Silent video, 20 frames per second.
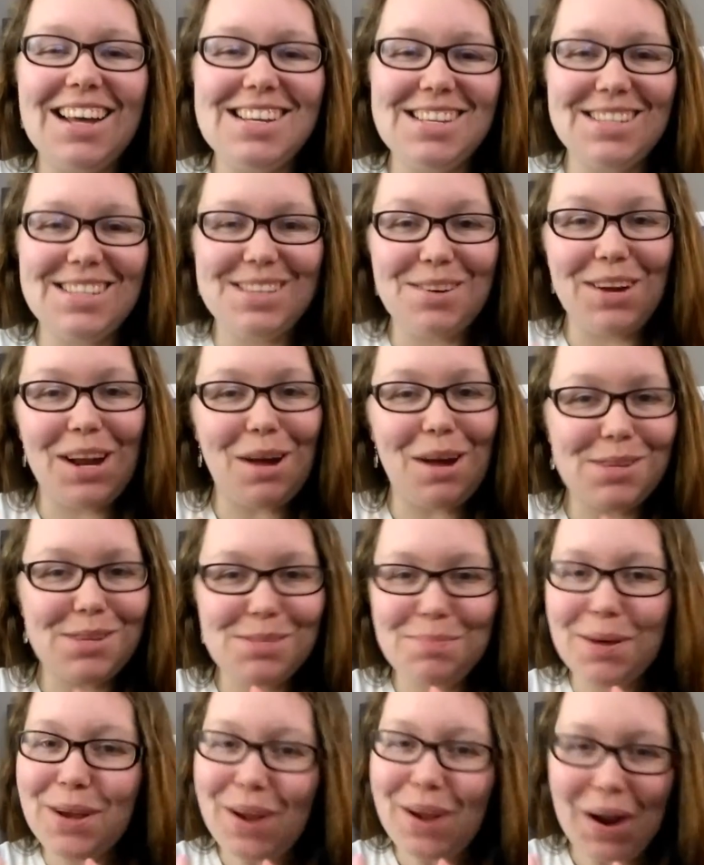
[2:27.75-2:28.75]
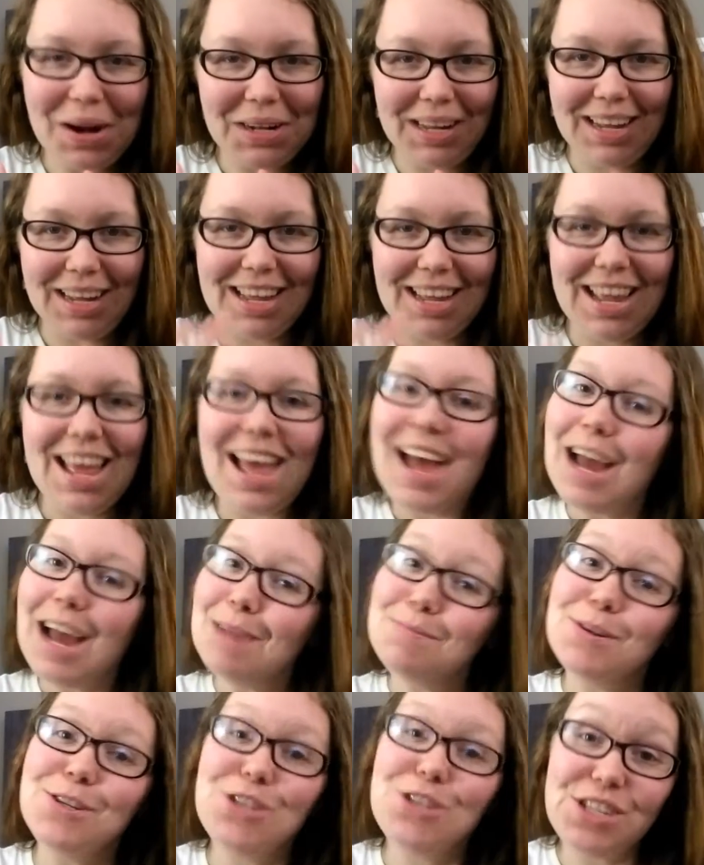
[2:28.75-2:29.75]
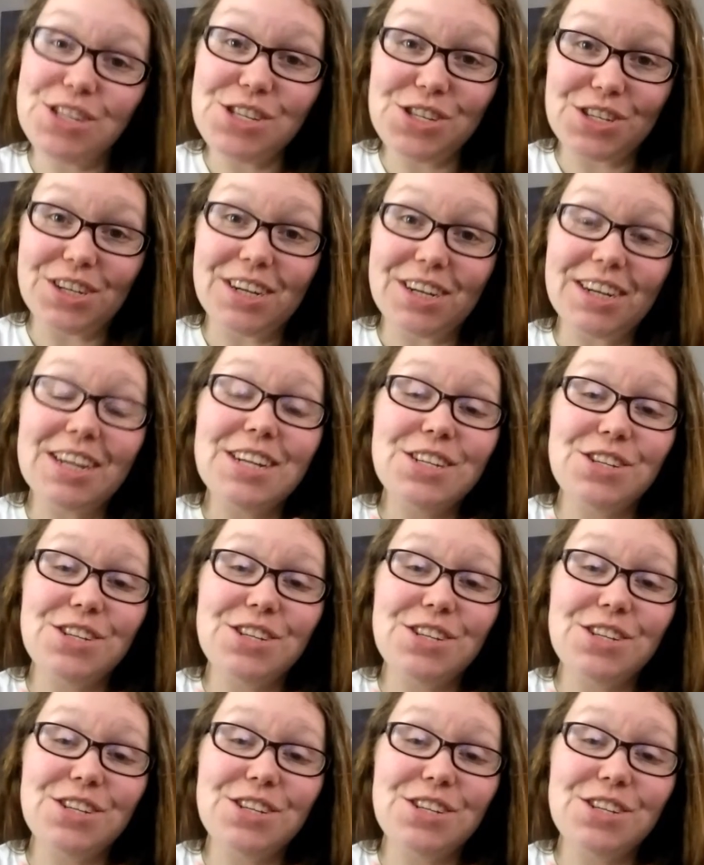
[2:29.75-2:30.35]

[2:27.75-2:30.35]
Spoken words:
So I always put garlic. I put ginger.